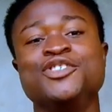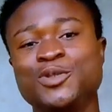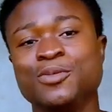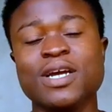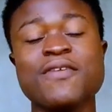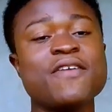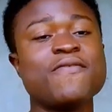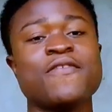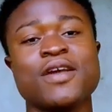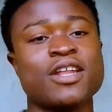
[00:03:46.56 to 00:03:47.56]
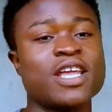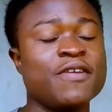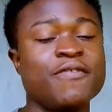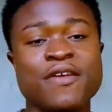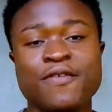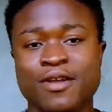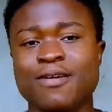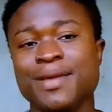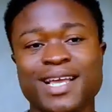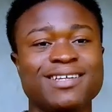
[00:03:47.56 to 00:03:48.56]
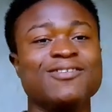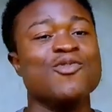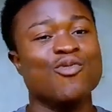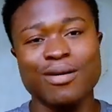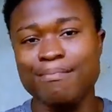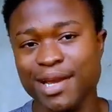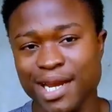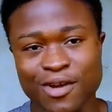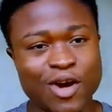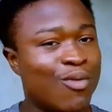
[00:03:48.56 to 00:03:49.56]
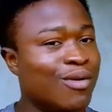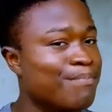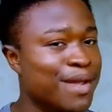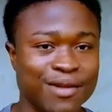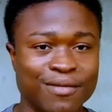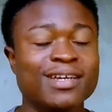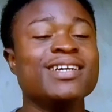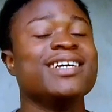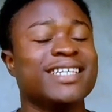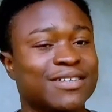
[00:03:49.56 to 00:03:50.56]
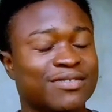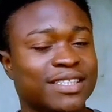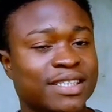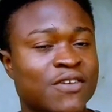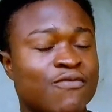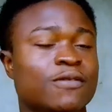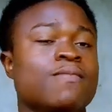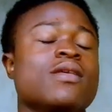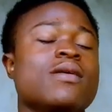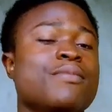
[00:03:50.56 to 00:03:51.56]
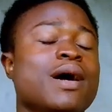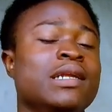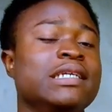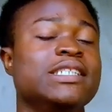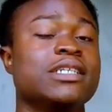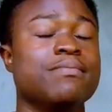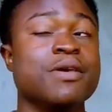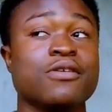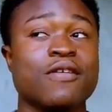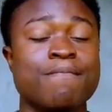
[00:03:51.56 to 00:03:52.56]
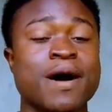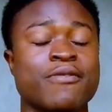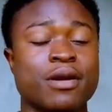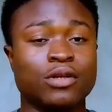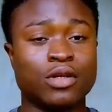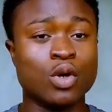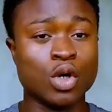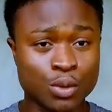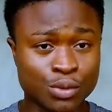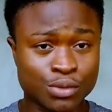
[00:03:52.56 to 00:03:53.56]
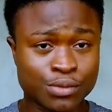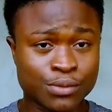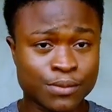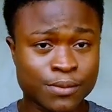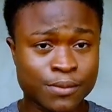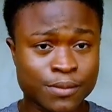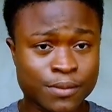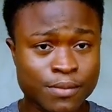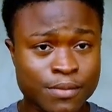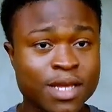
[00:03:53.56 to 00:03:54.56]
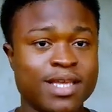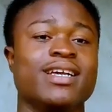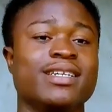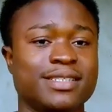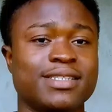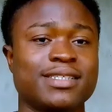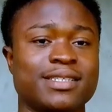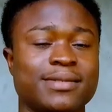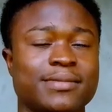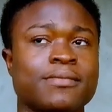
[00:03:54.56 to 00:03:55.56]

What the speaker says: YouTuber. Even if you are not making 1 million or 1 billion, that one is different. But at least make your background look good. Yes.